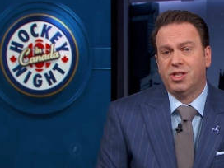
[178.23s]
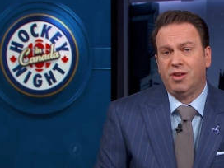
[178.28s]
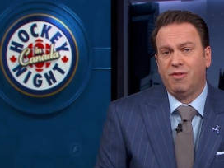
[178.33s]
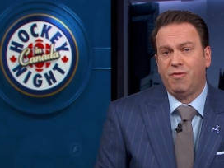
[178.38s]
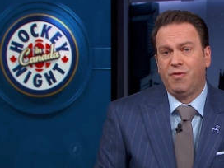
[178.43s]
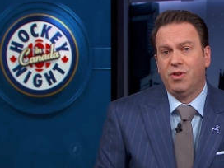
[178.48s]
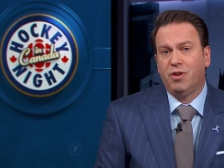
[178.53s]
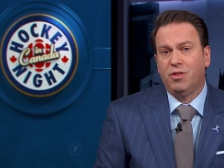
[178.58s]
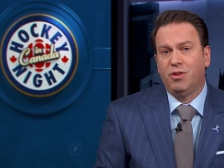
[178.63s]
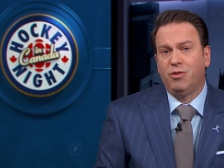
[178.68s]
They
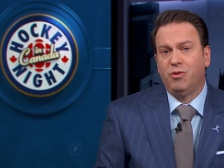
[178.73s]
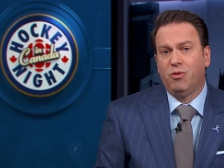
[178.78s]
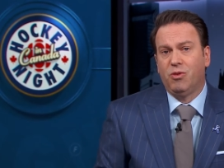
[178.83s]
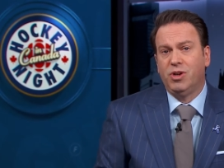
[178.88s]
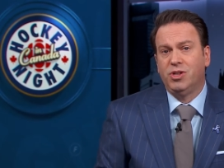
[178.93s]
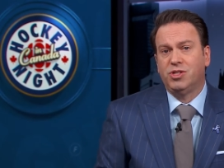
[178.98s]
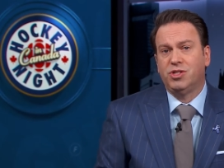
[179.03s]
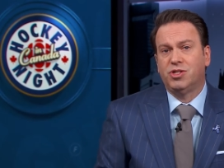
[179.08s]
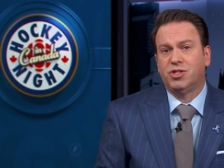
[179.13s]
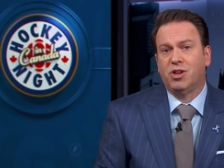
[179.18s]
feel the
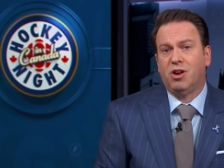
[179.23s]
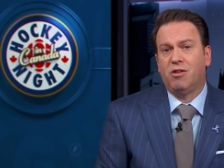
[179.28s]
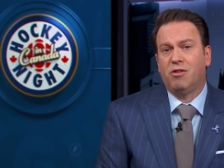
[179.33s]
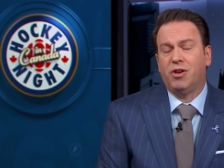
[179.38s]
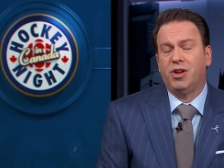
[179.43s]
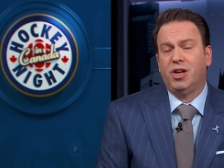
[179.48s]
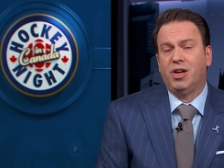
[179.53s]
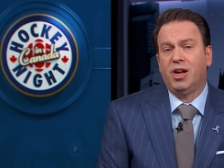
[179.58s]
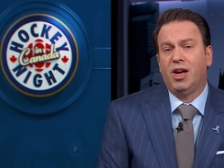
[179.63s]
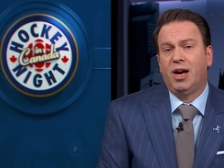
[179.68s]
noise is
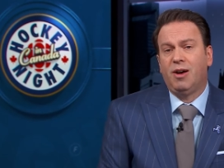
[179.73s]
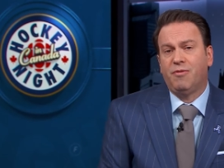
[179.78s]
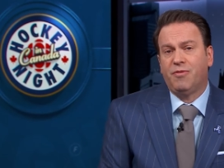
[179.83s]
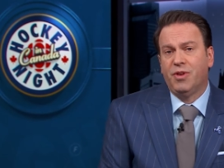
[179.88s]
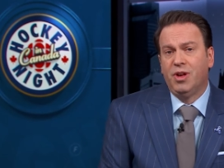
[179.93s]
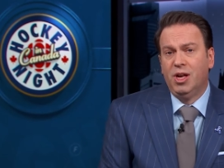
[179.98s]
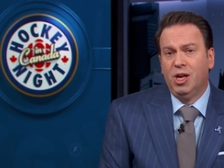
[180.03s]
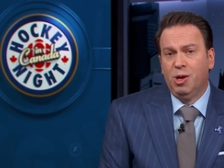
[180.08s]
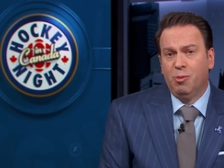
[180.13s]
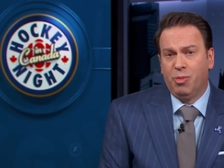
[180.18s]
already
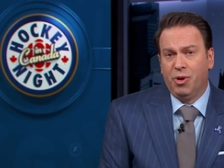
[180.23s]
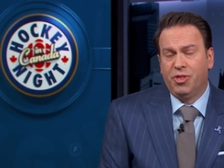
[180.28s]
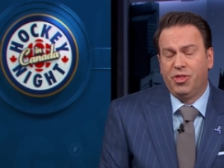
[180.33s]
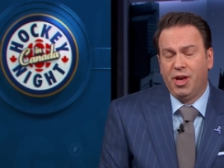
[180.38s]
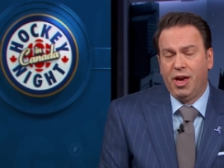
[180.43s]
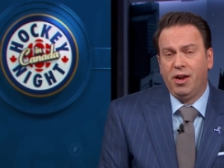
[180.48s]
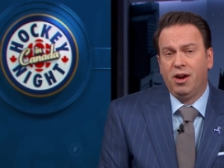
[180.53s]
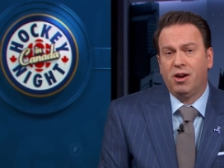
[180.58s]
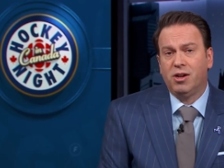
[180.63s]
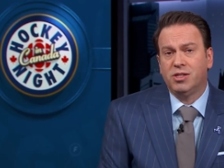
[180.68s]
enough, but
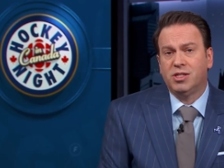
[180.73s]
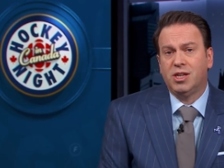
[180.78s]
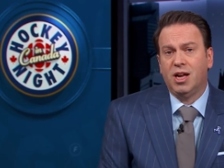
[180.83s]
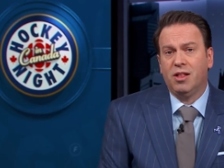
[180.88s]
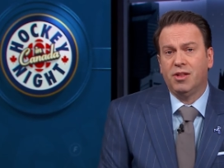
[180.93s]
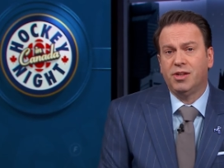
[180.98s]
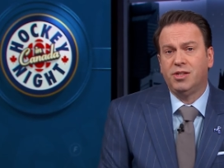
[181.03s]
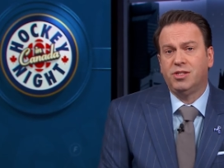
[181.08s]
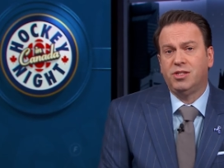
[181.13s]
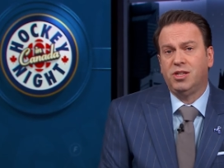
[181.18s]
they are
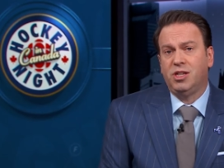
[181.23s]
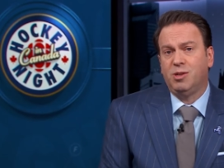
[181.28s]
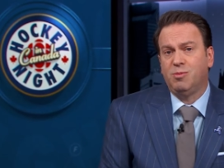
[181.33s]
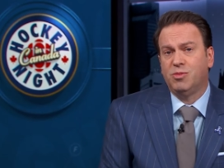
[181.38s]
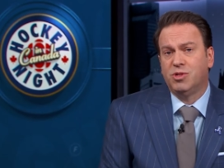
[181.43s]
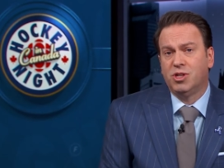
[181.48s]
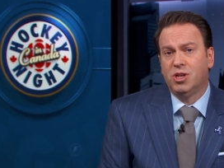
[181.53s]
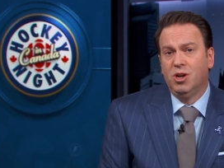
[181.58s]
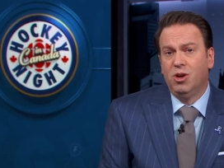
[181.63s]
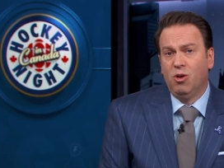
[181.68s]
telling
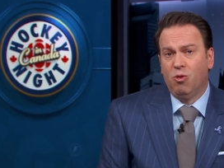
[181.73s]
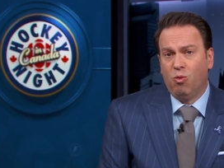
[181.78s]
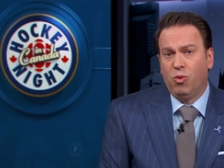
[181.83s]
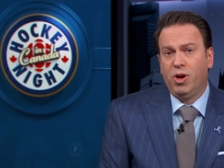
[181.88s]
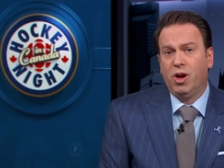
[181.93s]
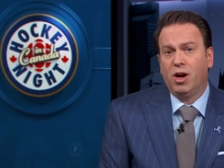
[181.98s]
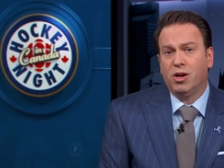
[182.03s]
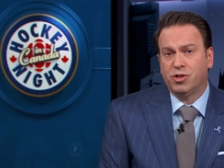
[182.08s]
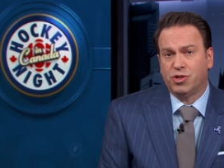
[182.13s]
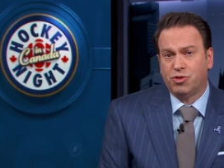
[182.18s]
teams
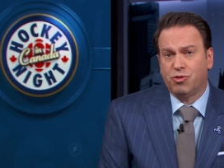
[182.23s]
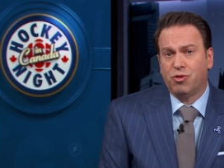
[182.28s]
we are